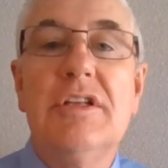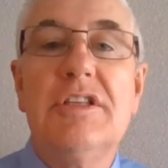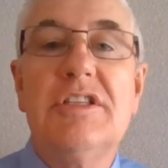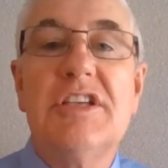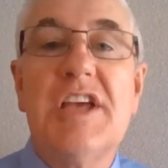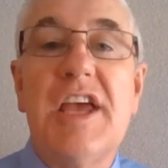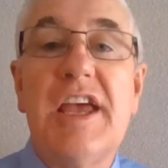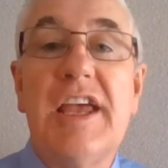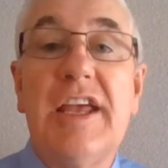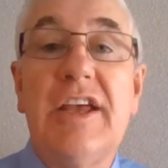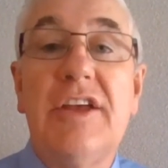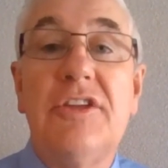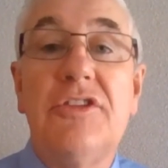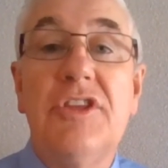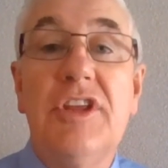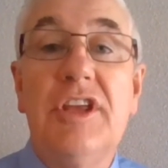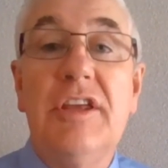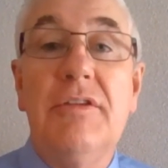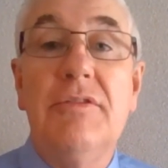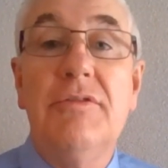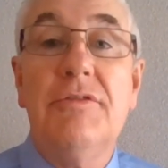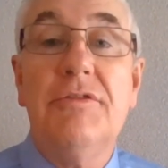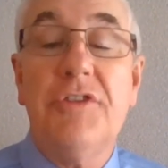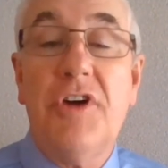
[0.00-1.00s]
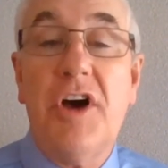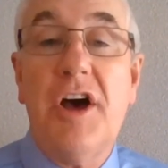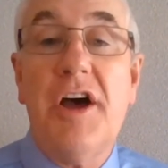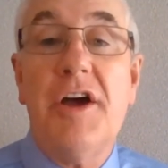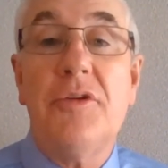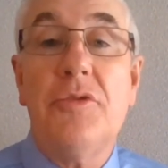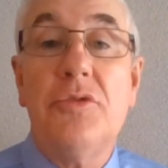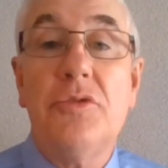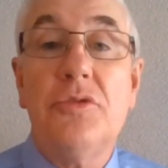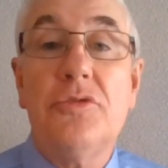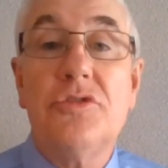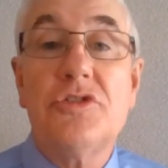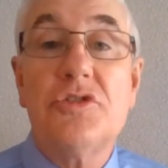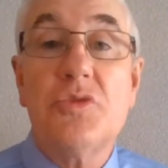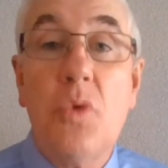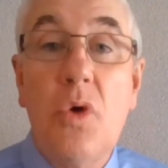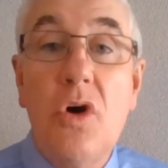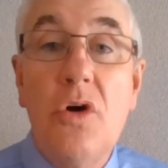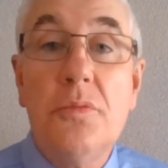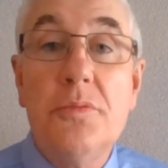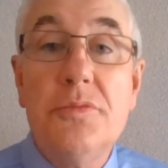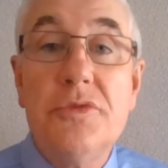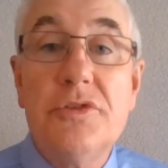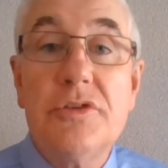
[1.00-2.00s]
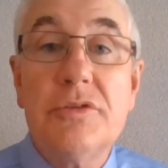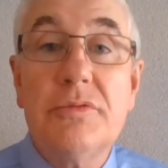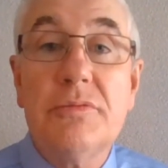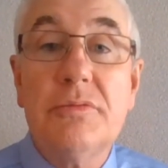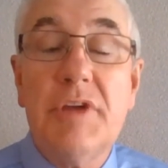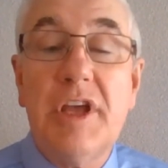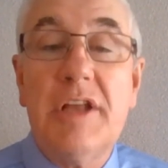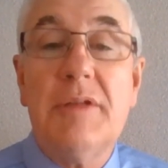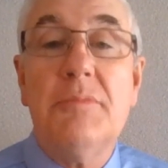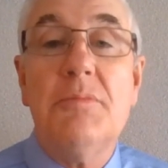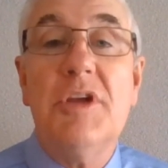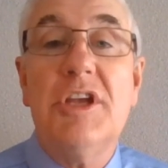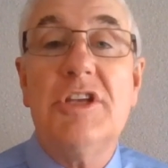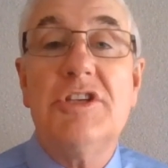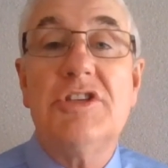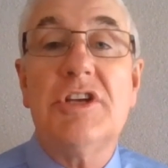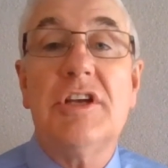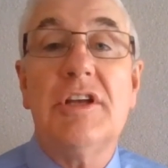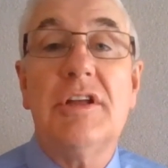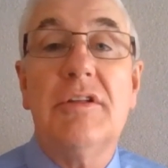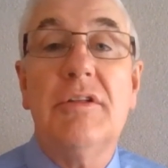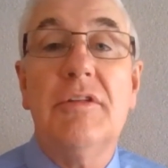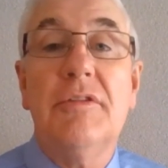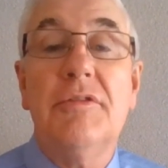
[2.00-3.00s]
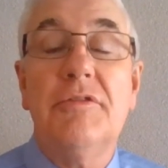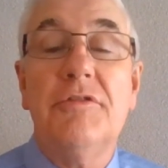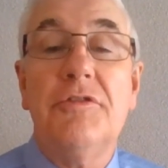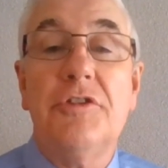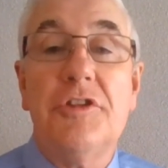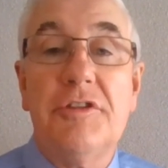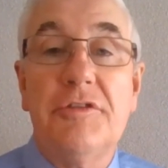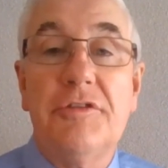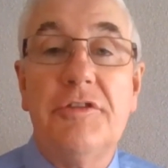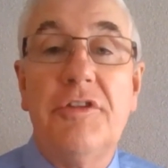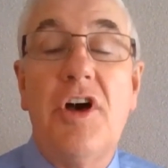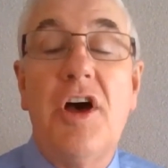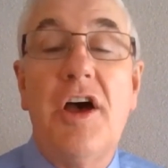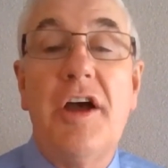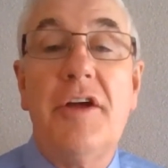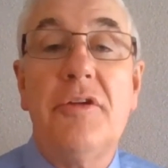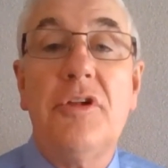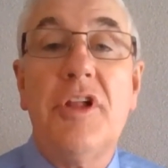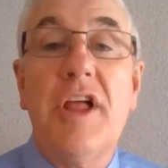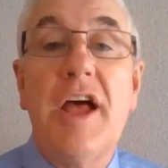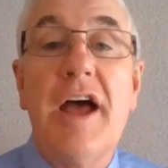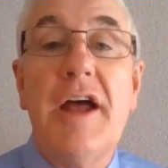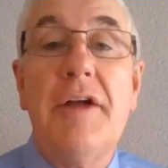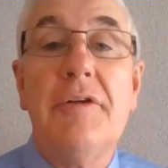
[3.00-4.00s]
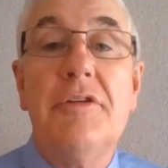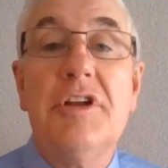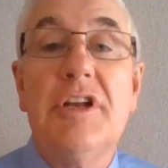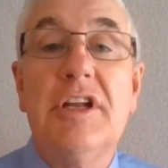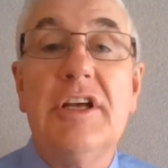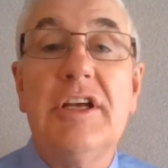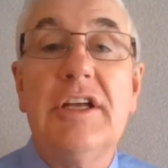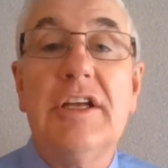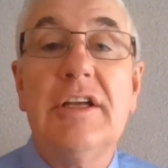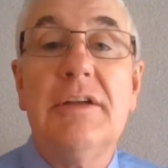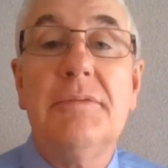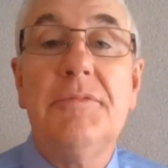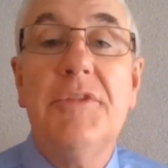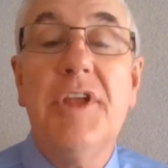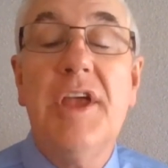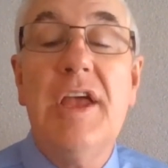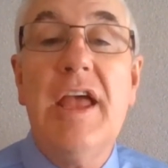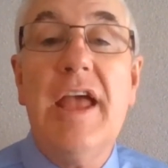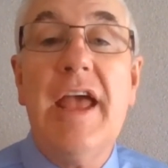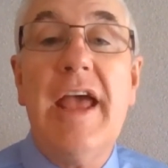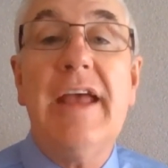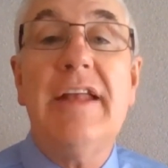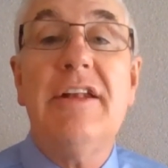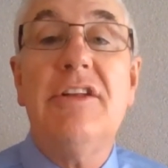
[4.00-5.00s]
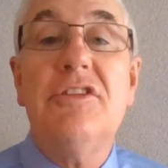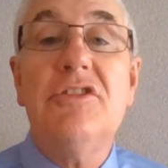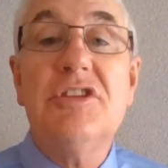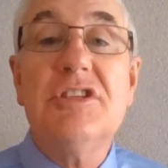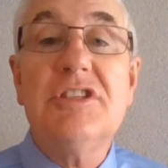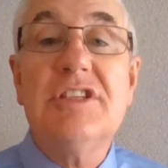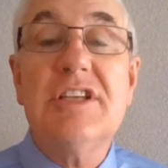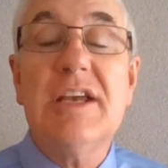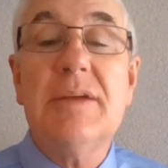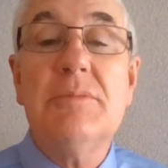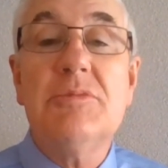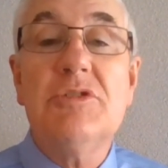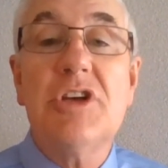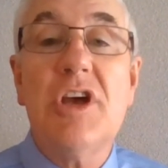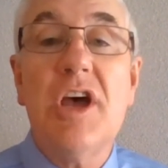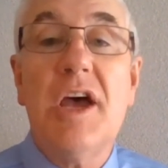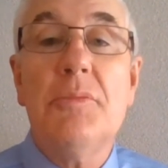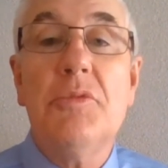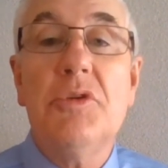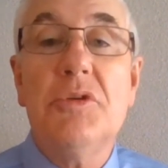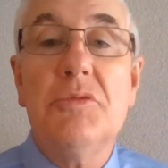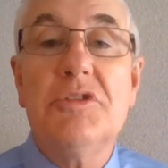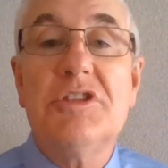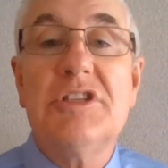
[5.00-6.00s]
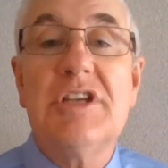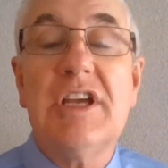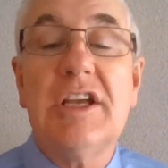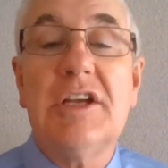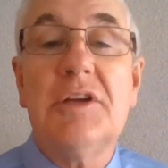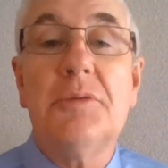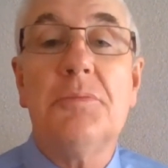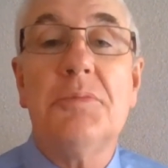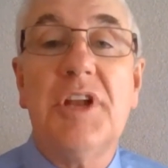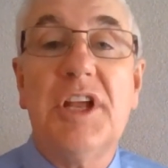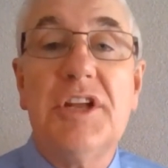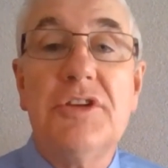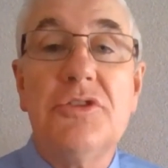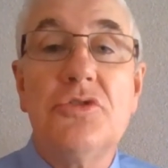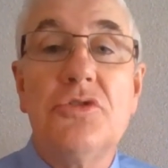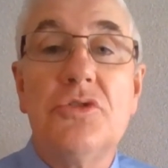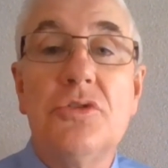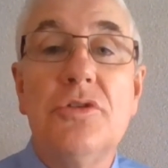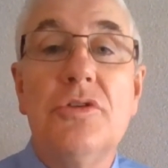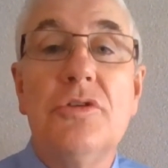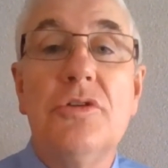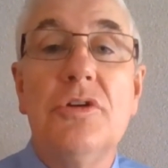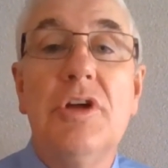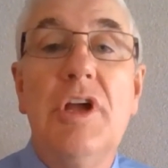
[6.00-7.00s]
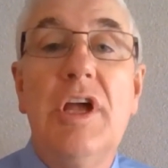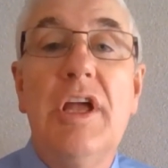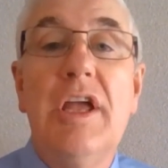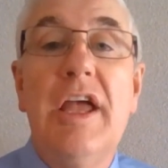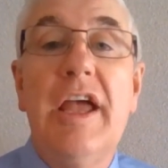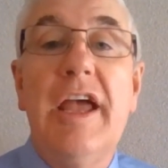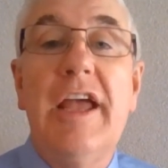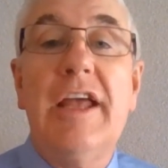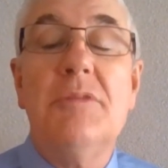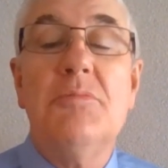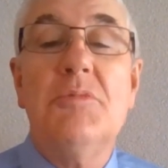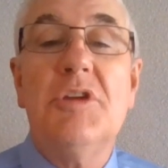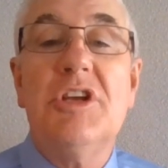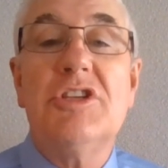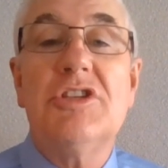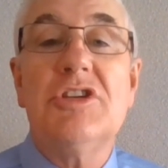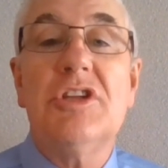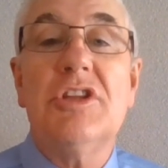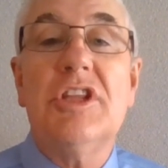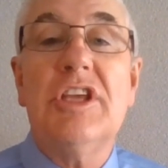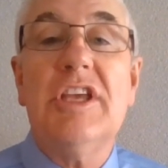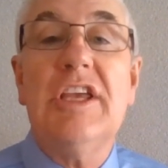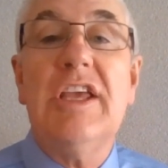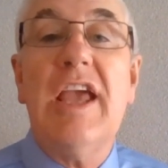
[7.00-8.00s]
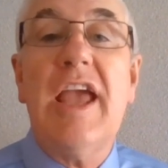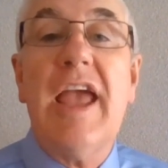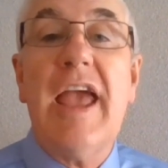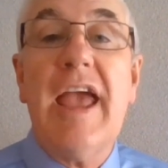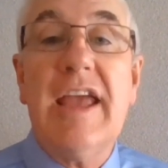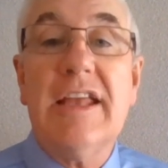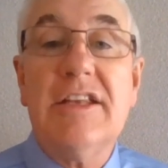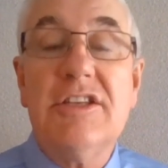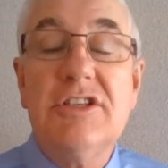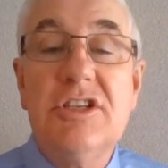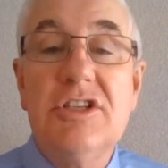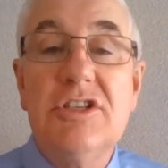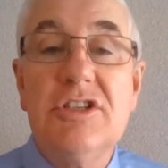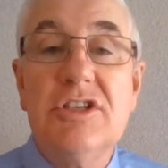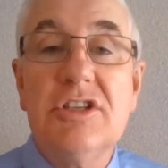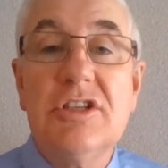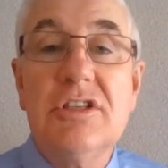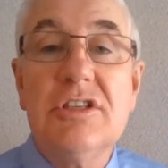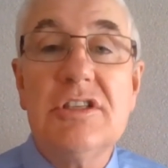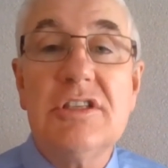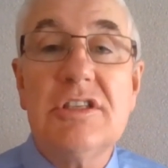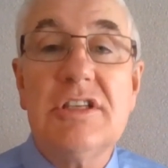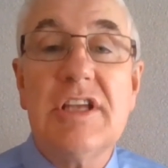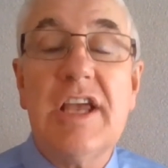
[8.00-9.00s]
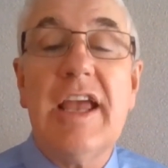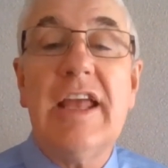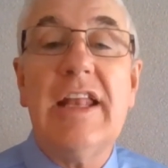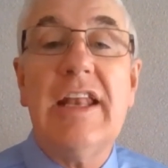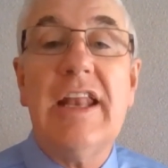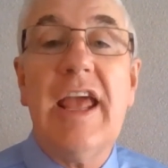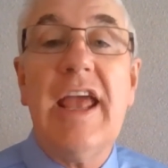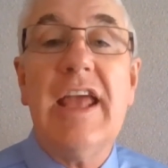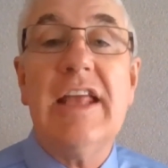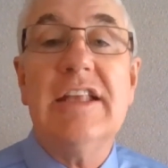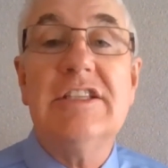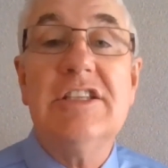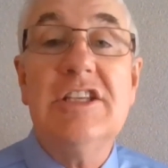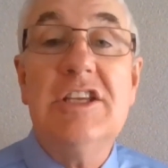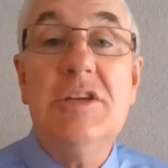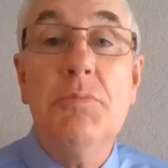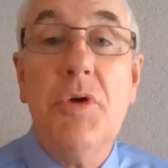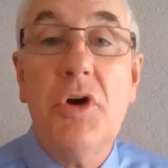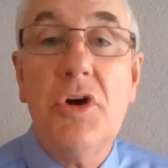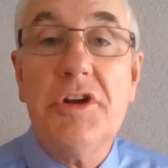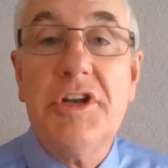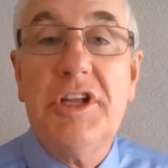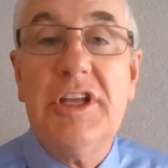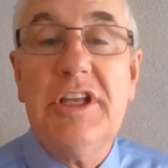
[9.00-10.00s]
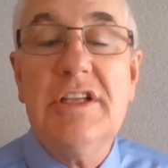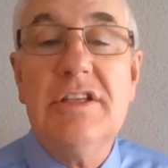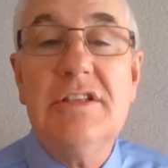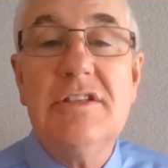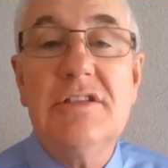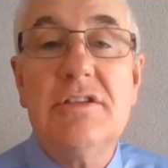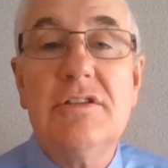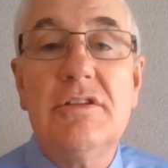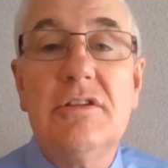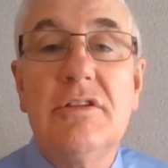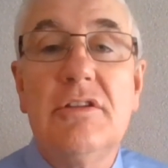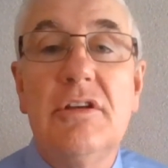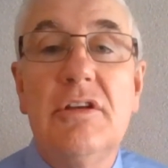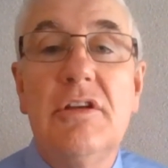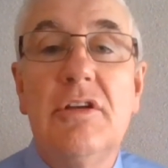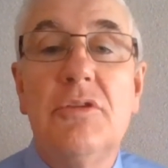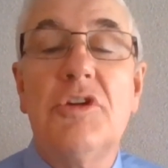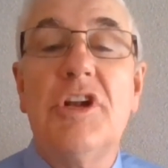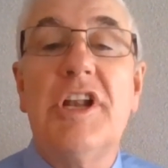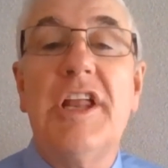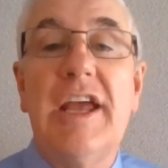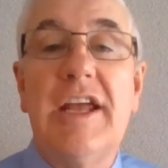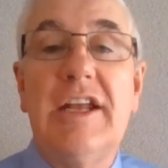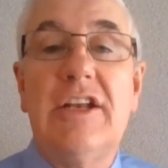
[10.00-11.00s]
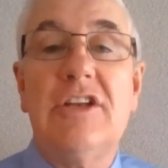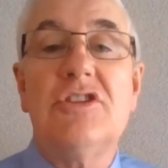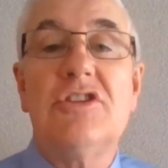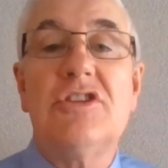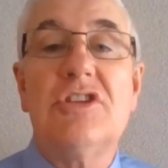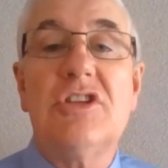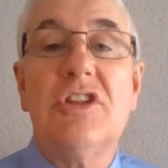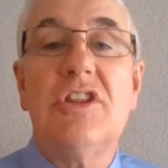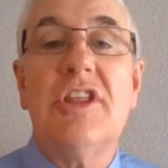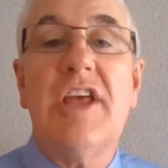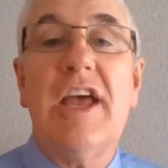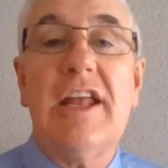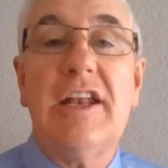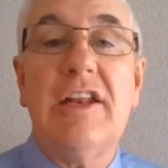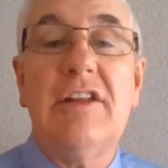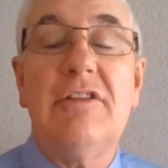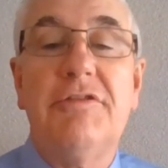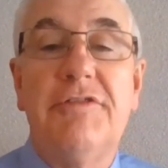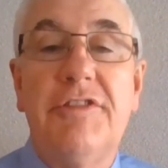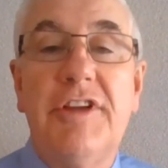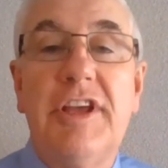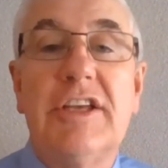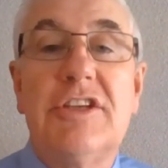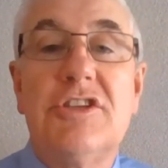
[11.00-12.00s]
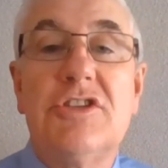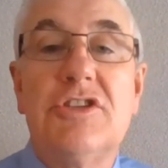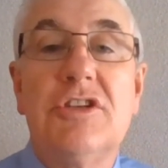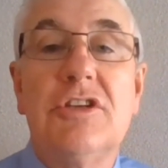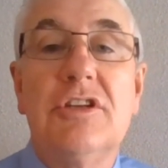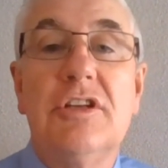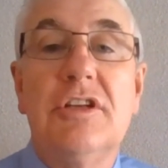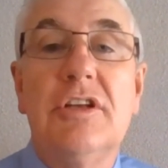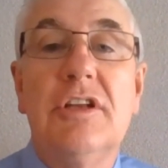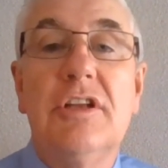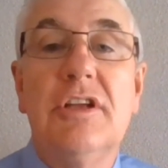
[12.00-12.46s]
take the viral swabs and measure for the viral RNA. And at the same time, we would take a blood draw and measure the antigens and antibodies related to that infection.